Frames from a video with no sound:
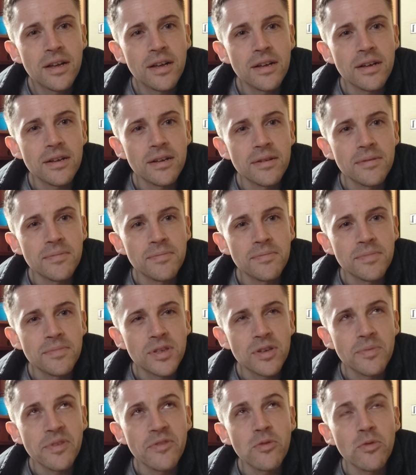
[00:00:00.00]
So I
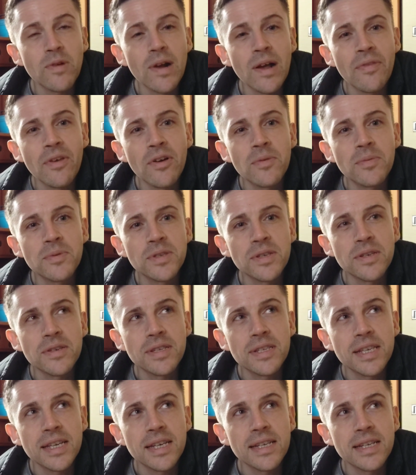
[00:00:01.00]
mean, if we round that up to
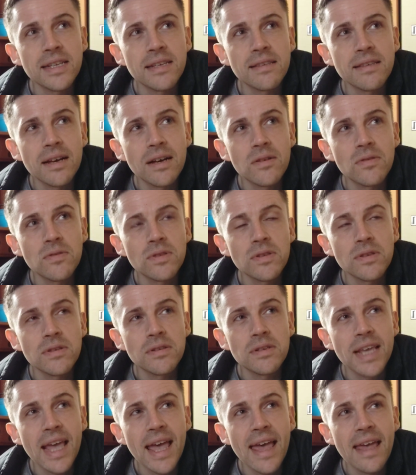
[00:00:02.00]

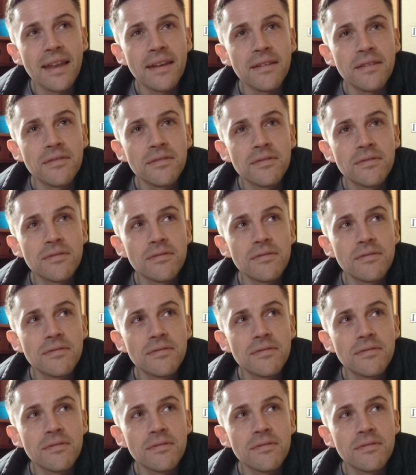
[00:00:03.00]
60,000 yen,